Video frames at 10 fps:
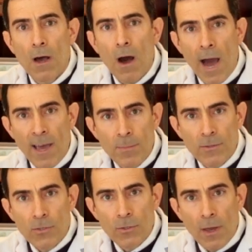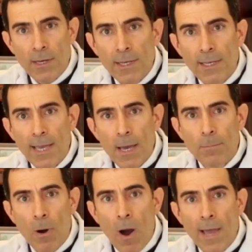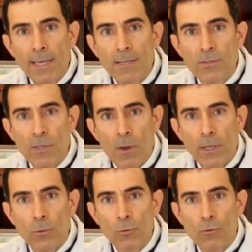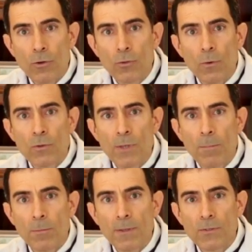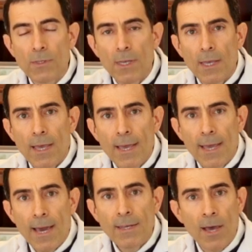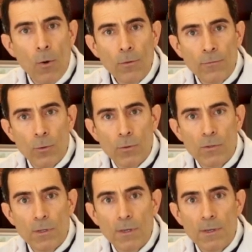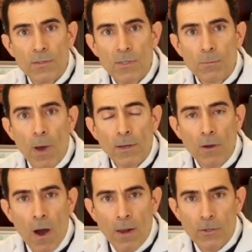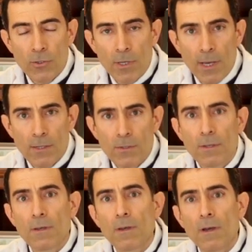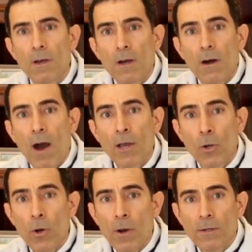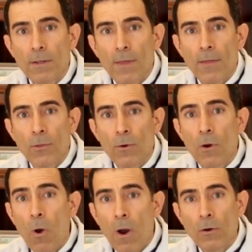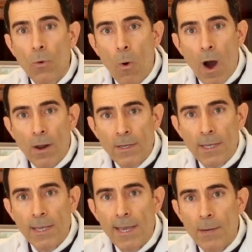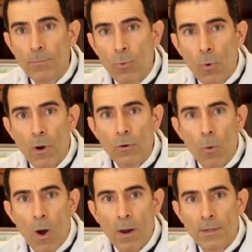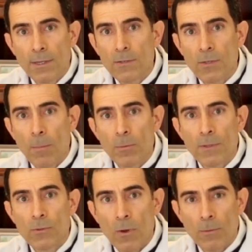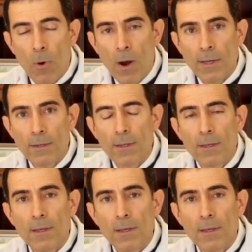I have been studying and buying and selling nutritional supplements and health foods since my college days. I learned that there are quality and poor quality supplements on the market.